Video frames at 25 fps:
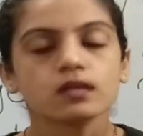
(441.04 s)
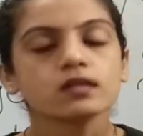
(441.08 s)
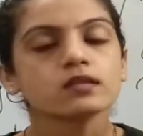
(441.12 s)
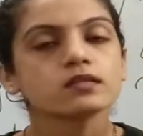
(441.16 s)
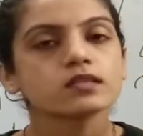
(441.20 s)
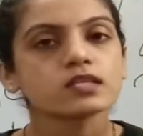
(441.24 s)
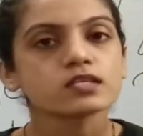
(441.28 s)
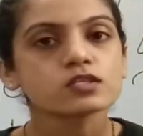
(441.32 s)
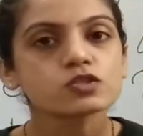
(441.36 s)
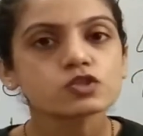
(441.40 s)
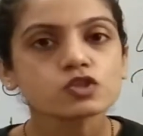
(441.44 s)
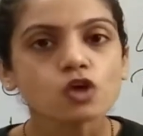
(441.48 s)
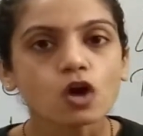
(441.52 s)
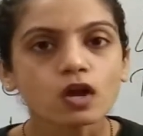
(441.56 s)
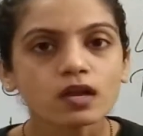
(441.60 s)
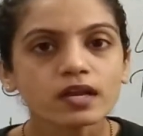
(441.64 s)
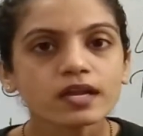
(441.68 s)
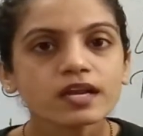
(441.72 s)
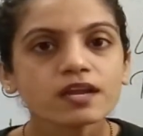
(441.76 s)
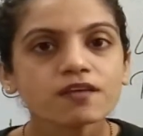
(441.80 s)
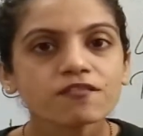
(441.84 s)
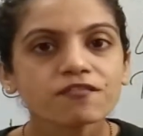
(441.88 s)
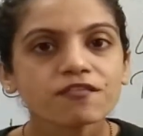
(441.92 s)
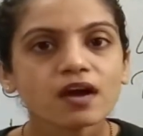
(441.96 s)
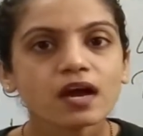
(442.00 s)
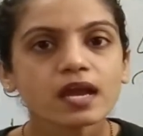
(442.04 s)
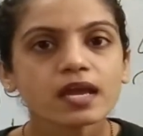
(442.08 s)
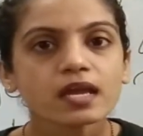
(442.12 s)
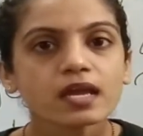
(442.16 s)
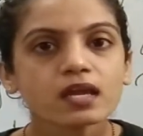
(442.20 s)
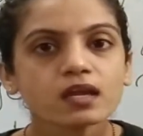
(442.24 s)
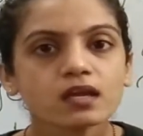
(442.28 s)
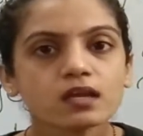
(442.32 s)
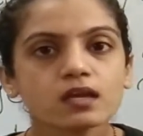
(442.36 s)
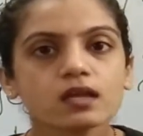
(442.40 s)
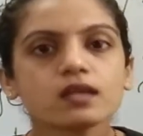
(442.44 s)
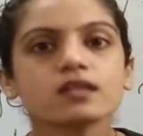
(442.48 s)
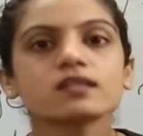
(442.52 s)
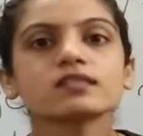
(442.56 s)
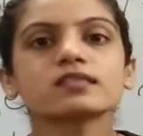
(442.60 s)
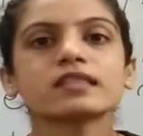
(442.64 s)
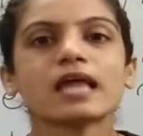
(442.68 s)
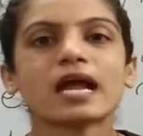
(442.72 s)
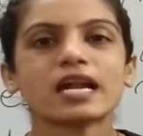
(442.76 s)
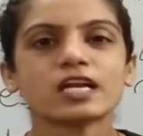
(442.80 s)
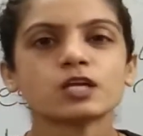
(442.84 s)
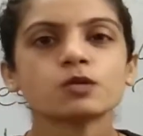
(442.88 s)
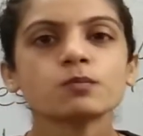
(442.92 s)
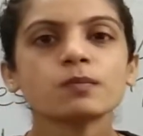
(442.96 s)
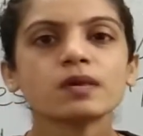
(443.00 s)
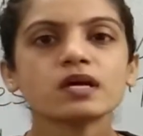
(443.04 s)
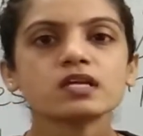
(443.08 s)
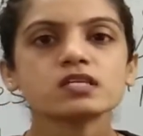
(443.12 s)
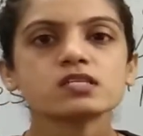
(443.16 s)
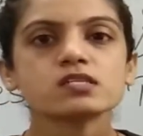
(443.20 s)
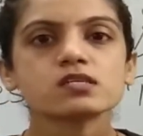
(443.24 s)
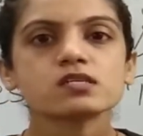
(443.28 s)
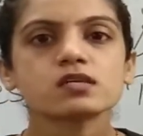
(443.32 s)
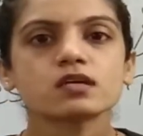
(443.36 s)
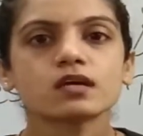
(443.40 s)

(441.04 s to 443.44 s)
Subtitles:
The solidify that much